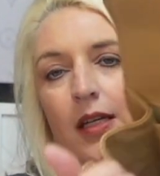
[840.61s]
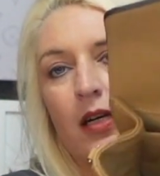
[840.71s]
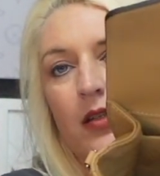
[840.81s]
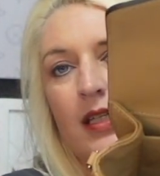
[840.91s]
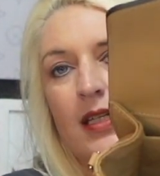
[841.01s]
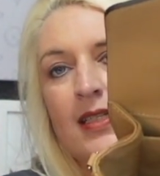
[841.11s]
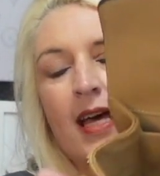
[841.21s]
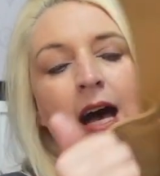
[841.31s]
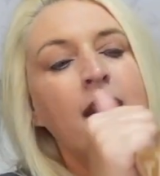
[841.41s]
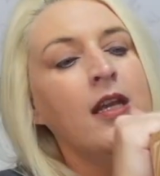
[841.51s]
on the
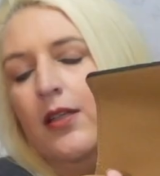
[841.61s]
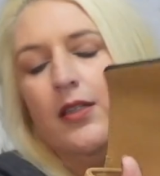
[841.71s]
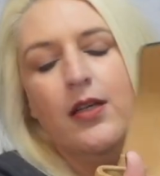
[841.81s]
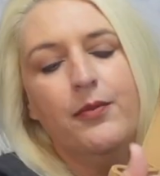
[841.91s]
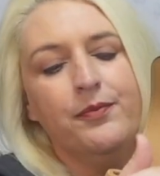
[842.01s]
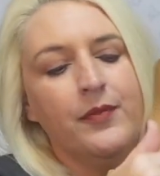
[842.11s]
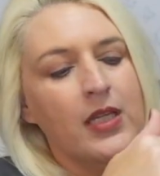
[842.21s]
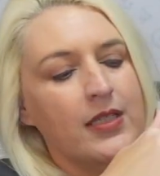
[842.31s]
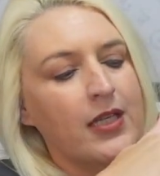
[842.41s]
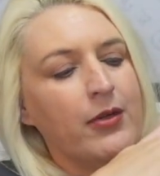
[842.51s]
inside.
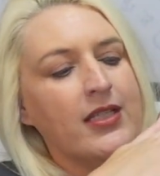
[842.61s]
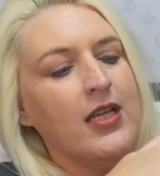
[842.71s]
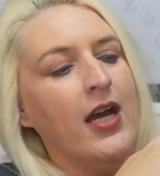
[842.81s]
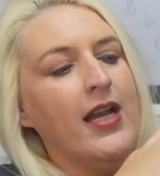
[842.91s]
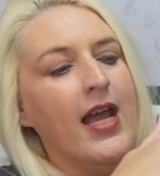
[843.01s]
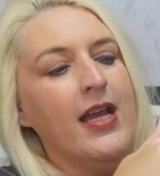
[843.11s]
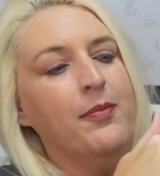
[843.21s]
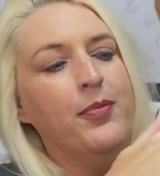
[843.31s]
So it's got a